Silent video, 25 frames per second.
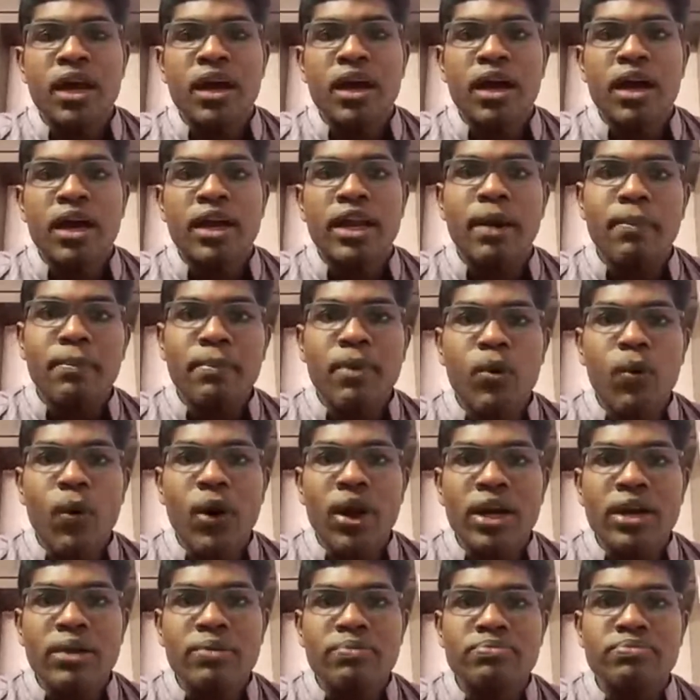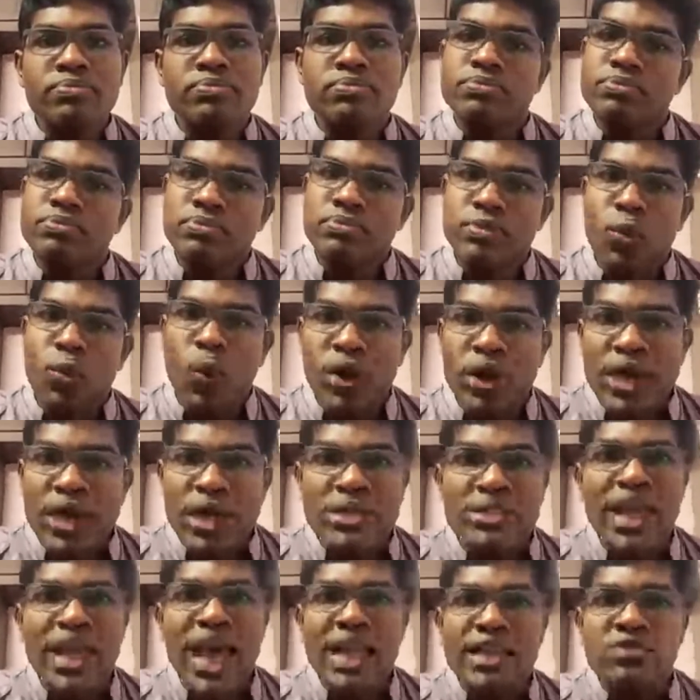number one, what is
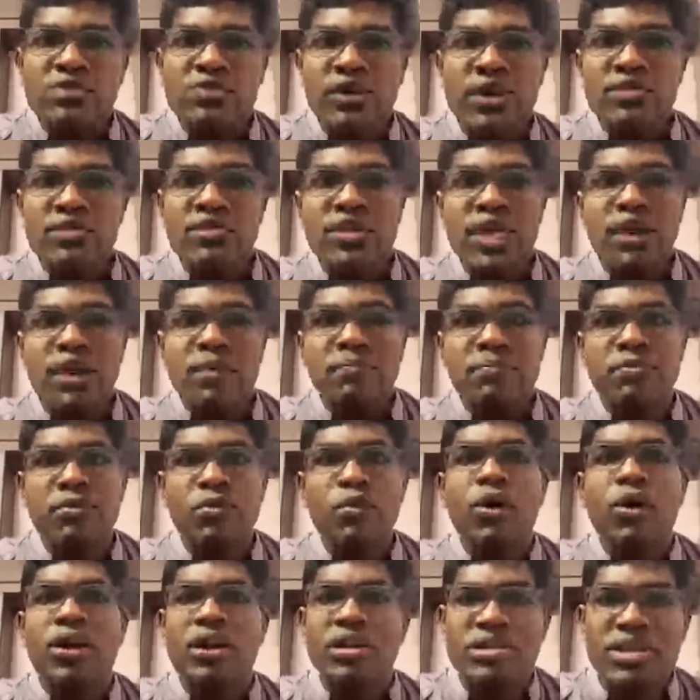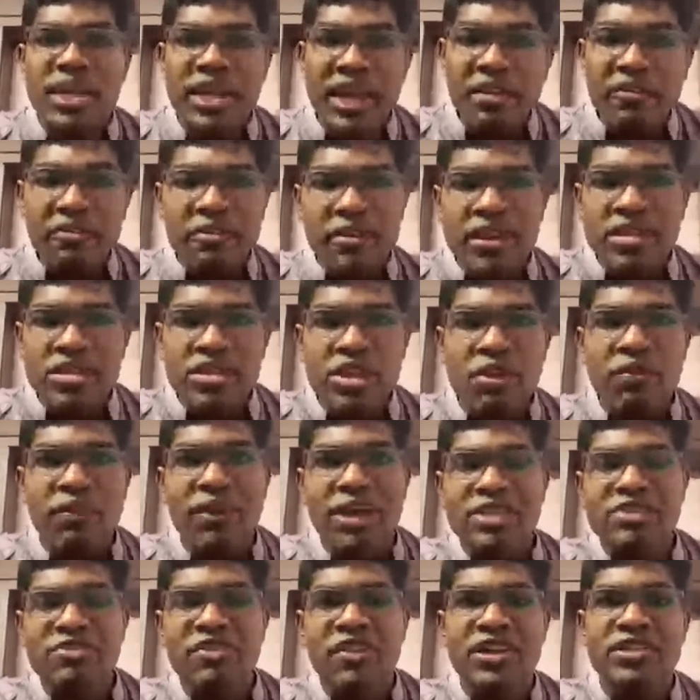asphyxia? What is the definition of
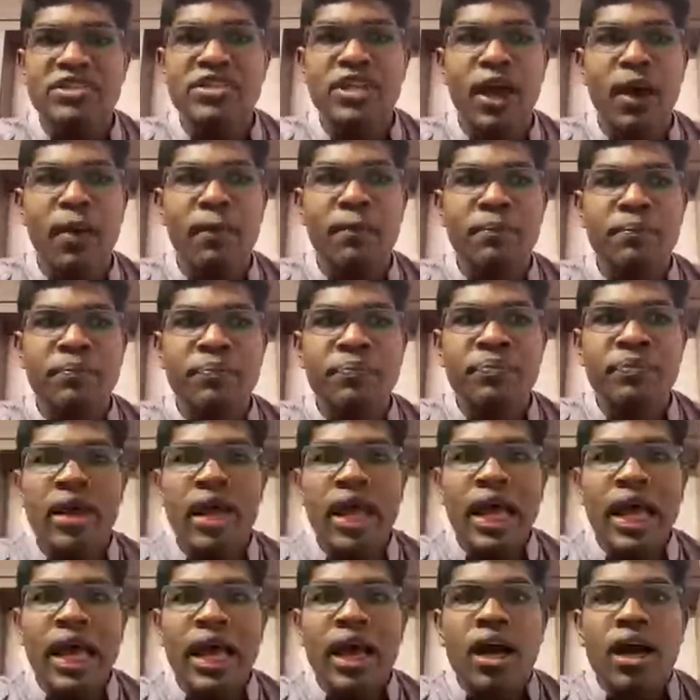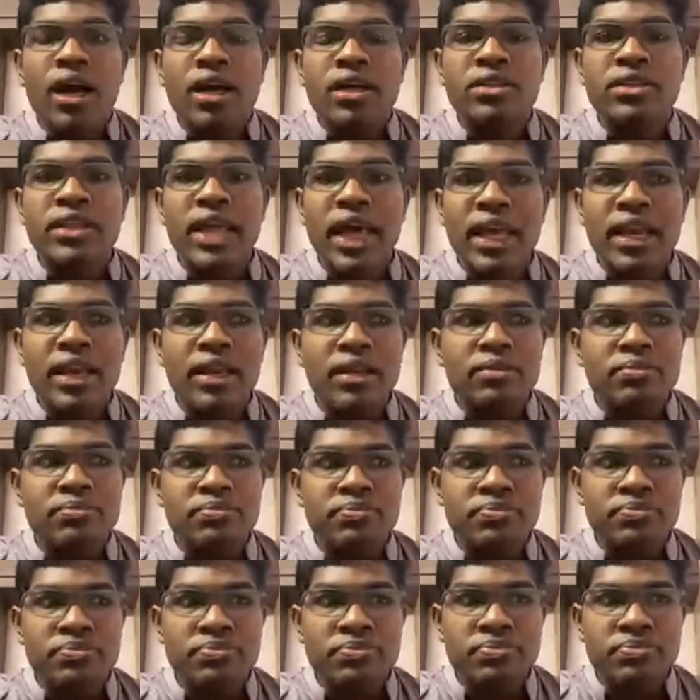asphyxia? Then
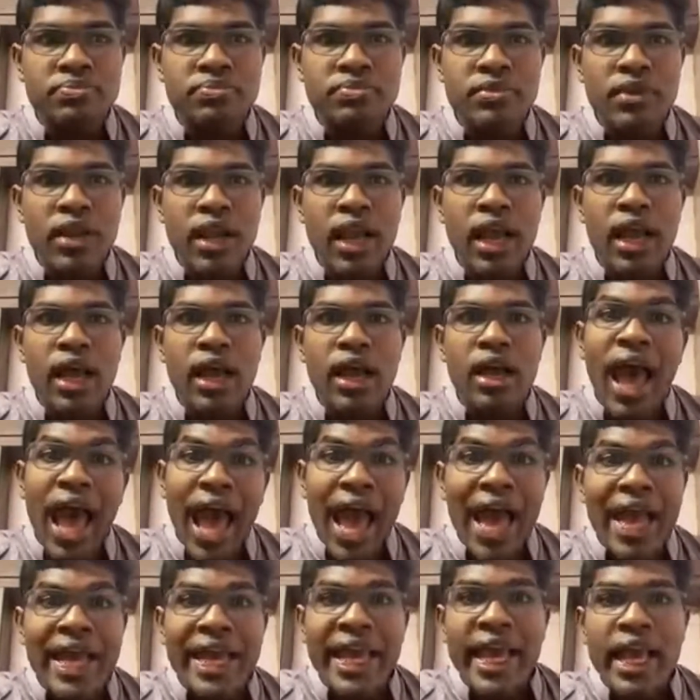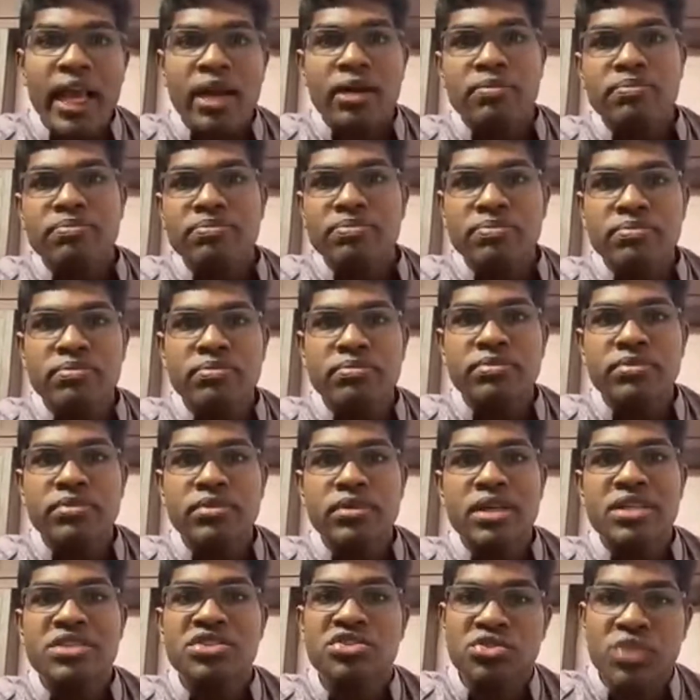hanging,
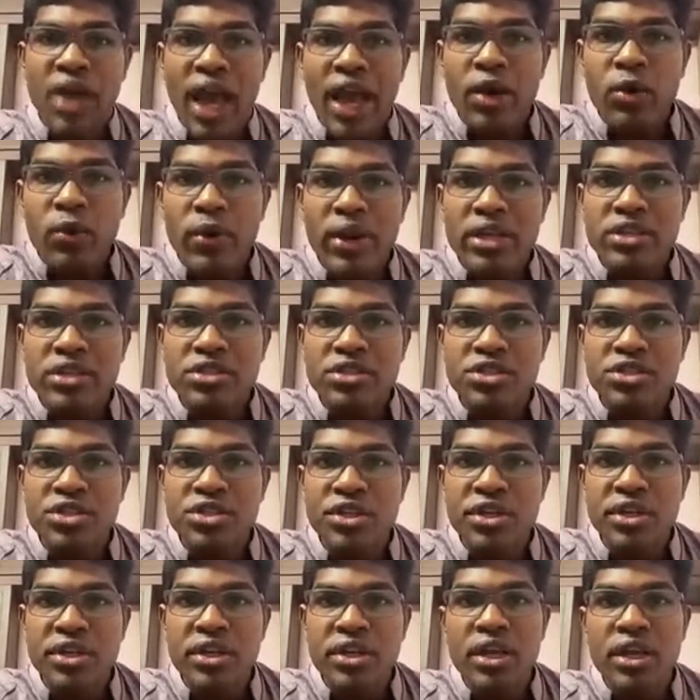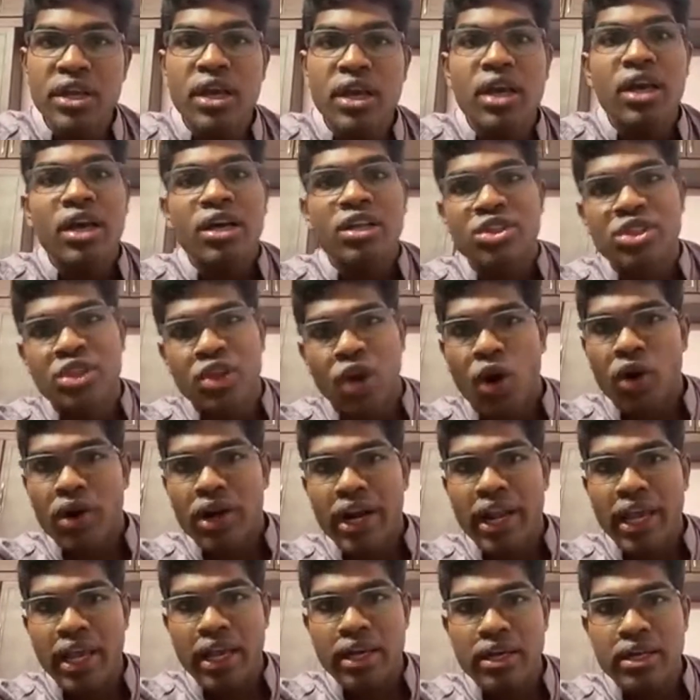strangulation,
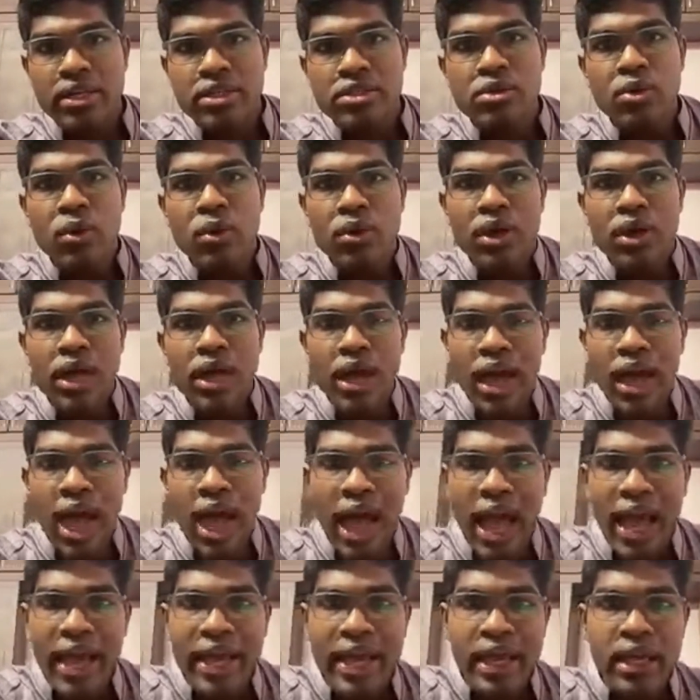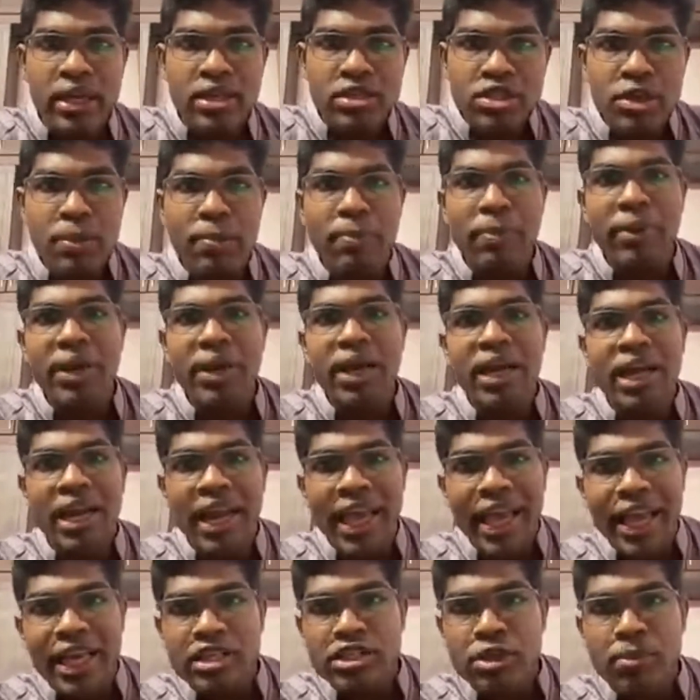throttling. So hanging, typical,
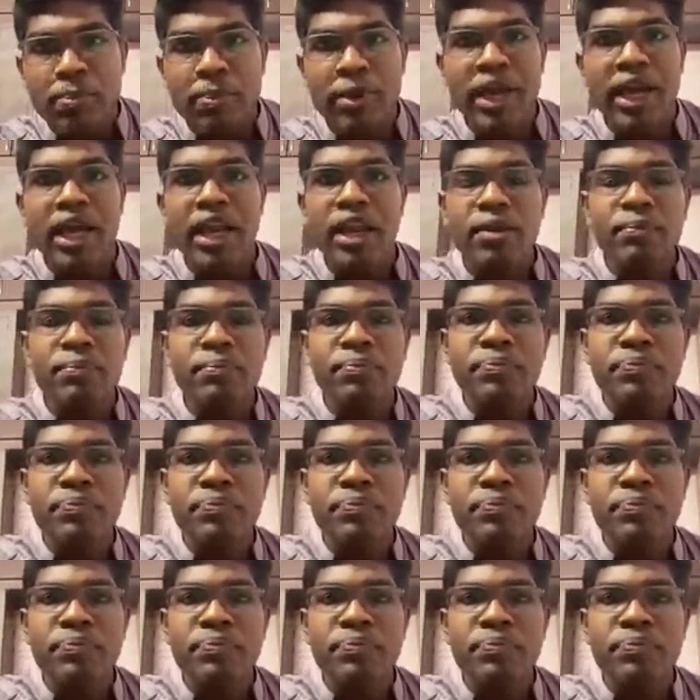atypical,